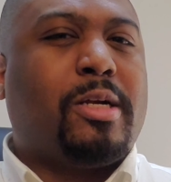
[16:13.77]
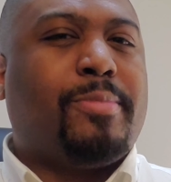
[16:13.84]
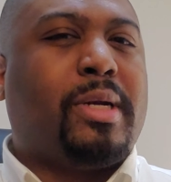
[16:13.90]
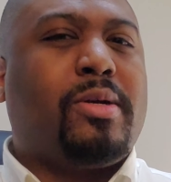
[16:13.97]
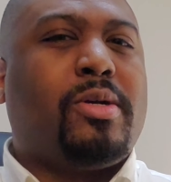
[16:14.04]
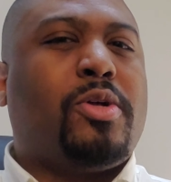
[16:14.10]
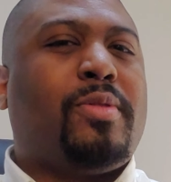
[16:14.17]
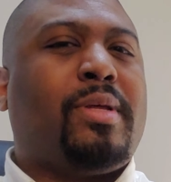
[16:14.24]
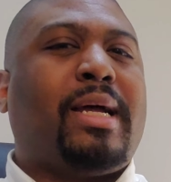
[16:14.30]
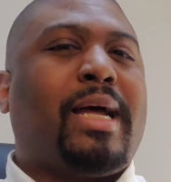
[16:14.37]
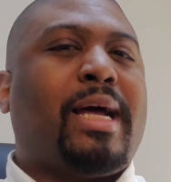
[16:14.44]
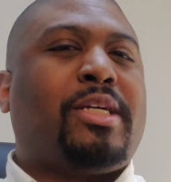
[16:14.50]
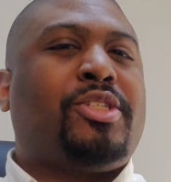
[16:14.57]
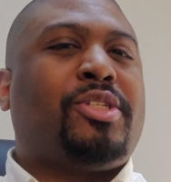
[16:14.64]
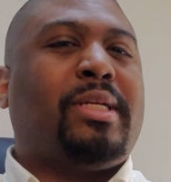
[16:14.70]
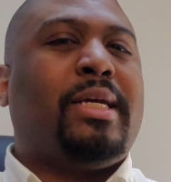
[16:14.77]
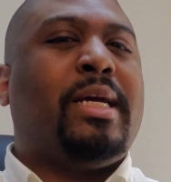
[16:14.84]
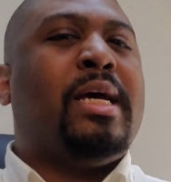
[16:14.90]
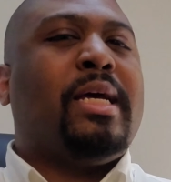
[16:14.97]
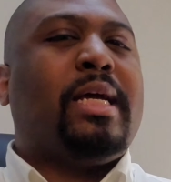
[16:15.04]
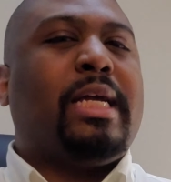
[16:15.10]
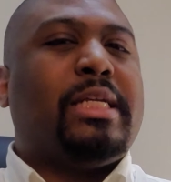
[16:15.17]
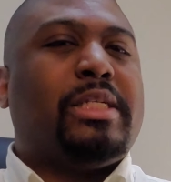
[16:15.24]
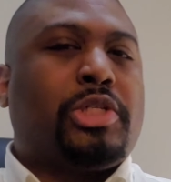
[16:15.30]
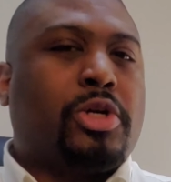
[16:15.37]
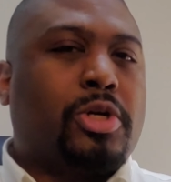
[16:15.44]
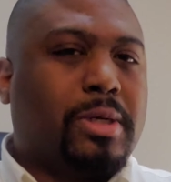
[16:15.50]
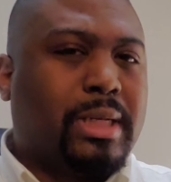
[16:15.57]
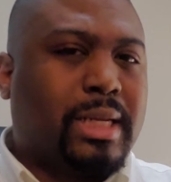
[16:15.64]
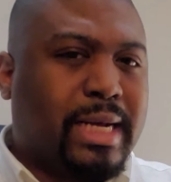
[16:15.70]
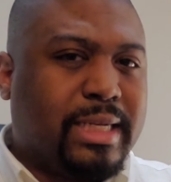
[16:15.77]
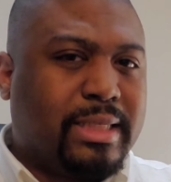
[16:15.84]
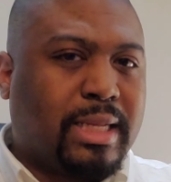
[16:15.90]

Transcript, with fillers: but I don't know that I actually internalize